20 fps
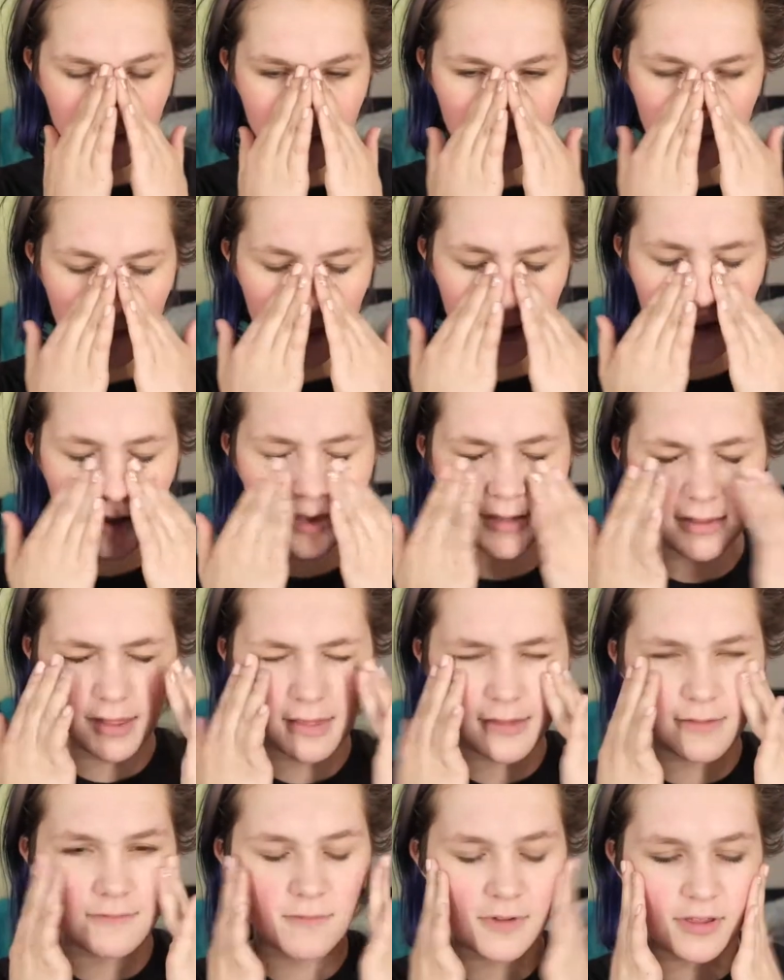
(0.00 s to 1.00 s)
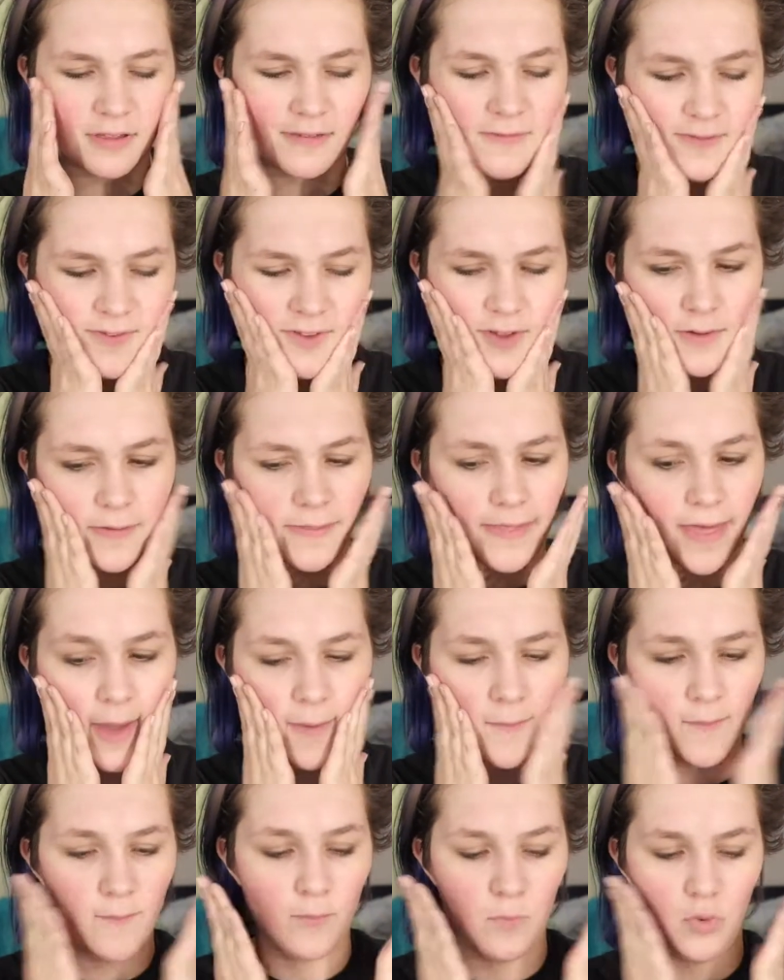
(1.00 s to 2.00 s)
my skin doesn't really feel
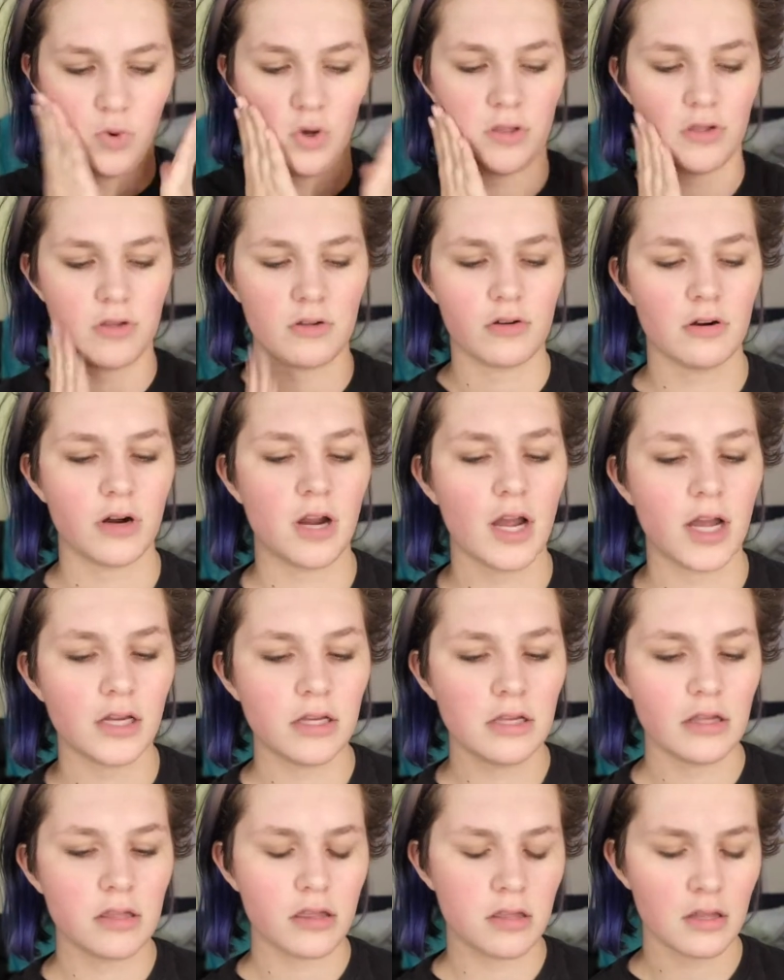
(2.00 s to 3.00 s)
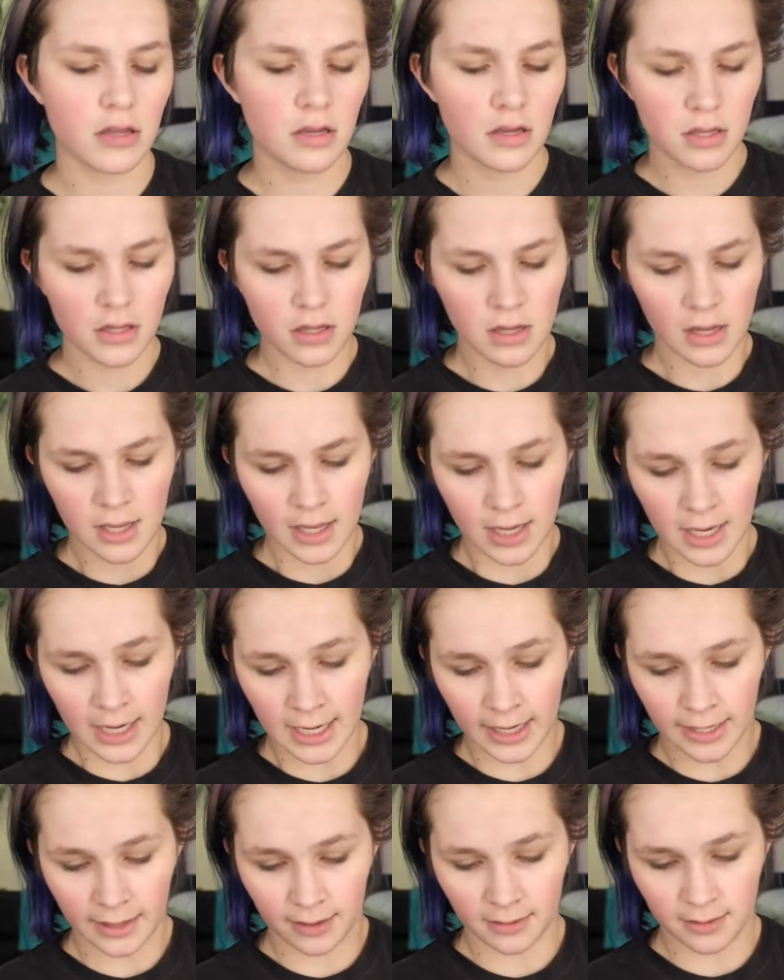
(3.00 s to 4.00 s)
that moisturized,
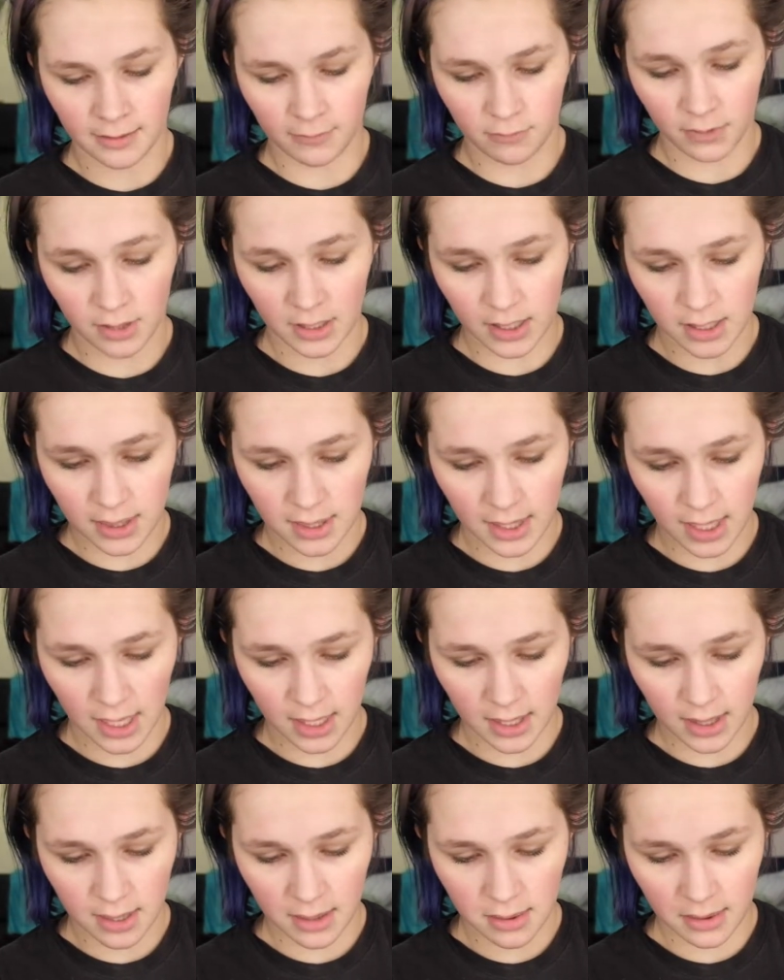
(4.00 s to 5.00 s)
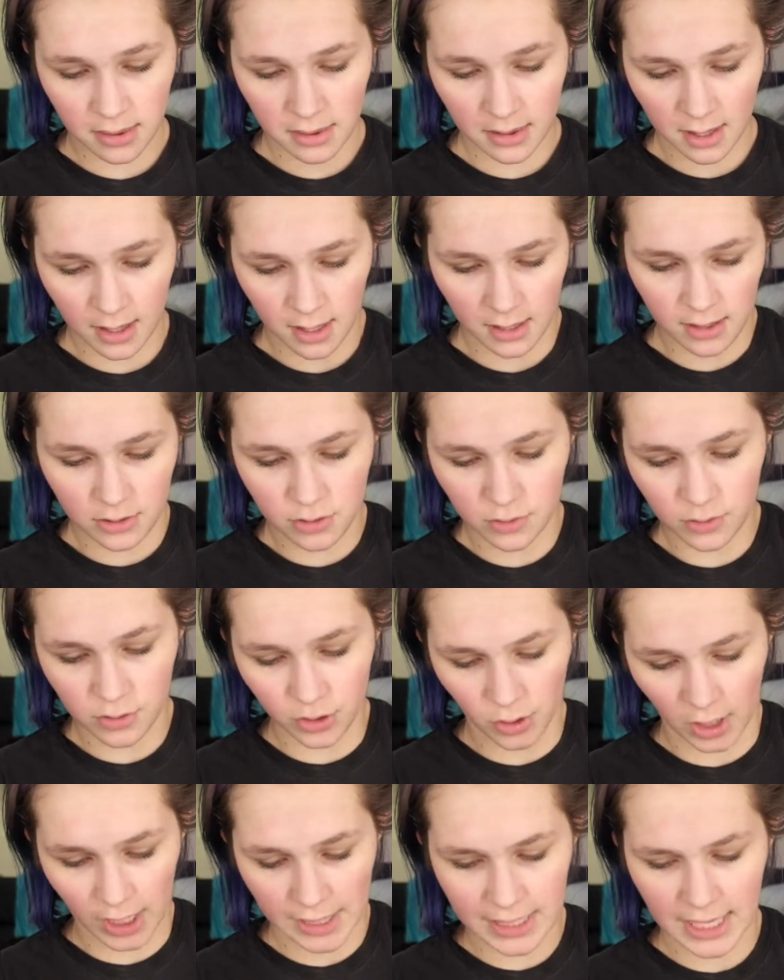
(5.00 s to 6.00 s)
and when it says to
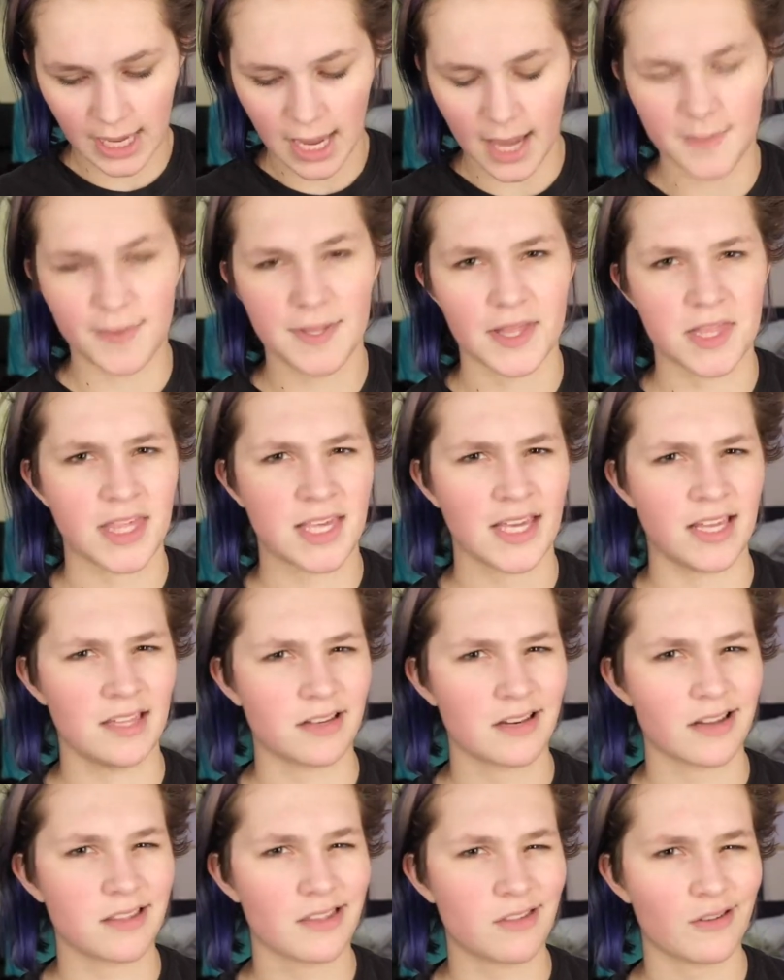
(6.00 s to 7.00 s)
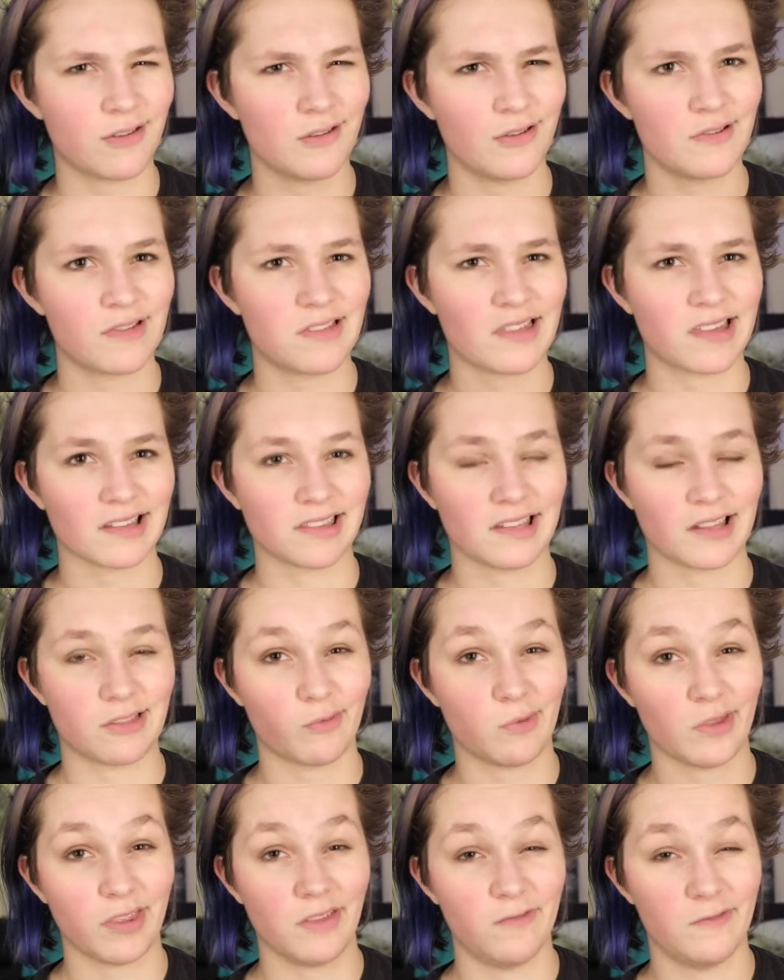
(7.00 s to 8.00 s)
address common skin concerns, like, that's
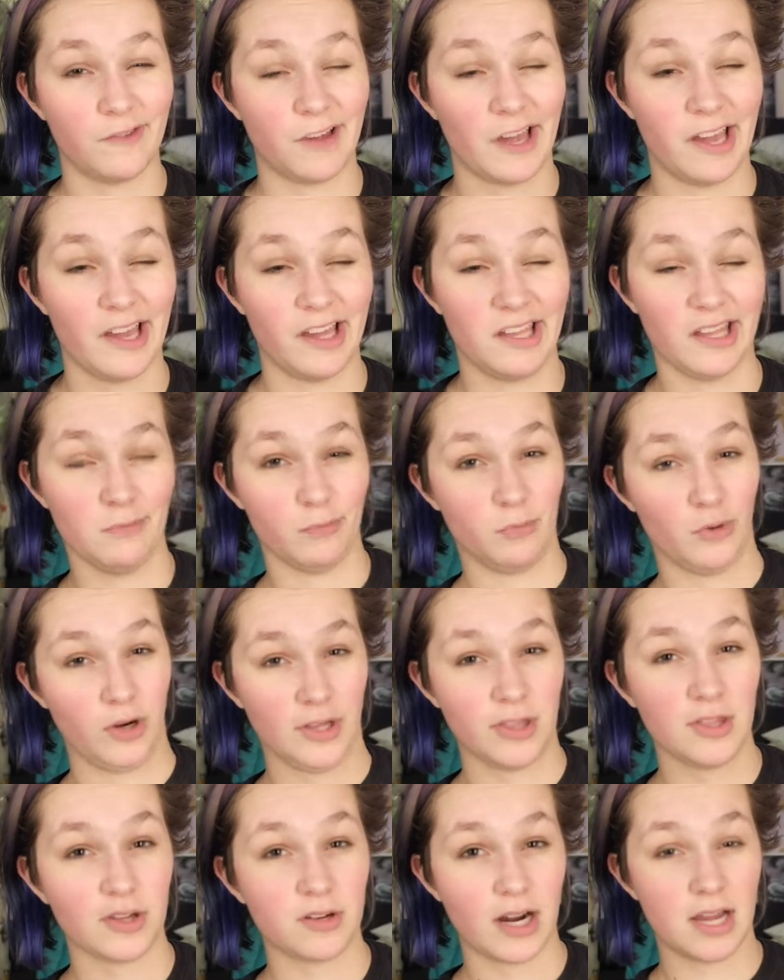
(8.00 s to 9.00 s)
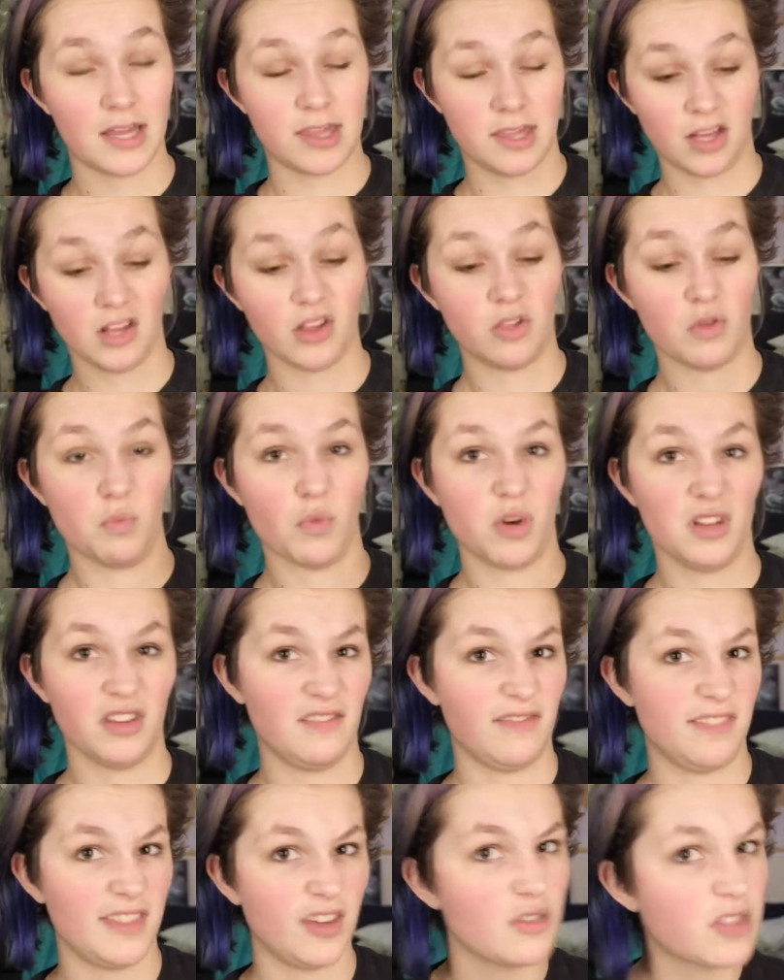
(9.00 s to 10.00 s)
really vague, and moisturizing is one
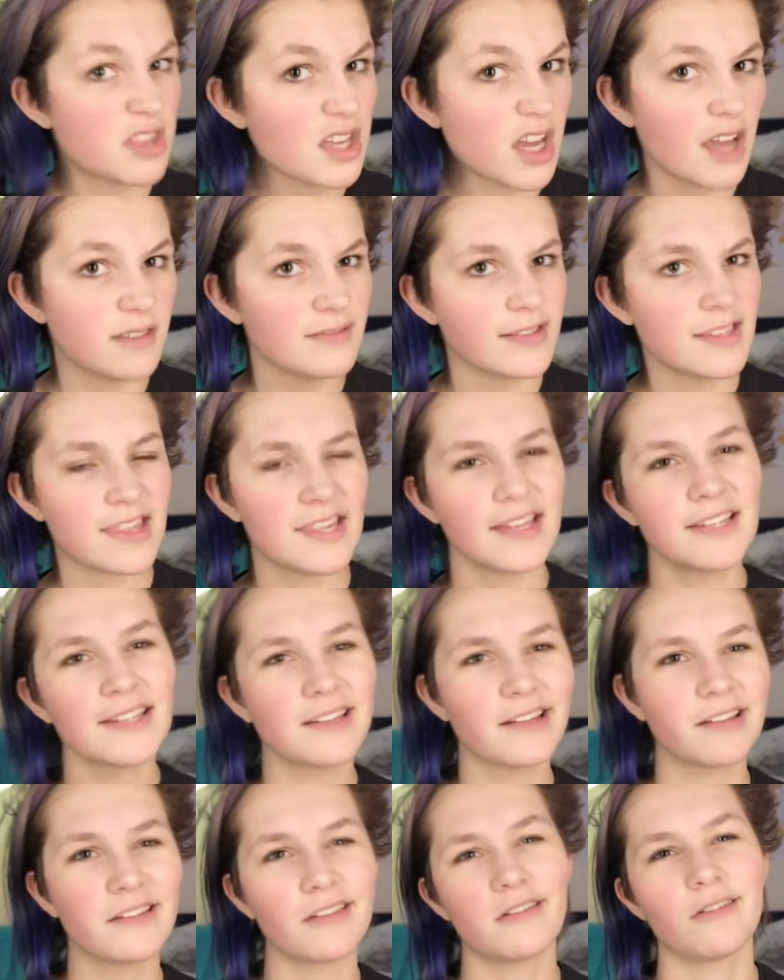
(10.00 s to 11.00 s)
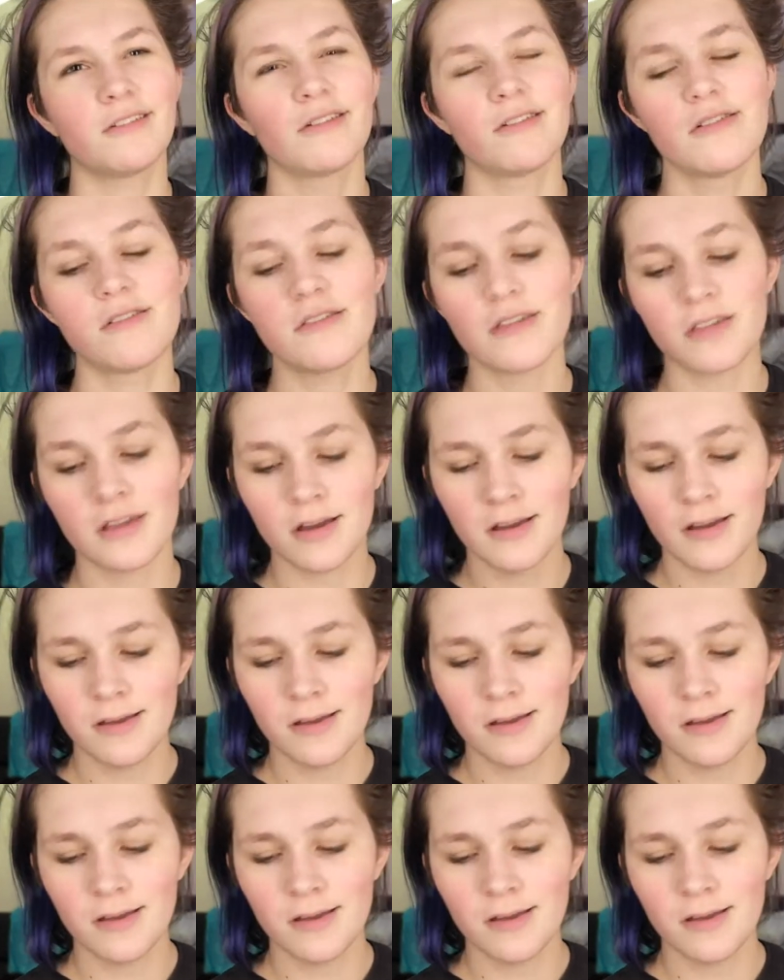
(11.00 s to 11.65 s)
of those common skin concerns.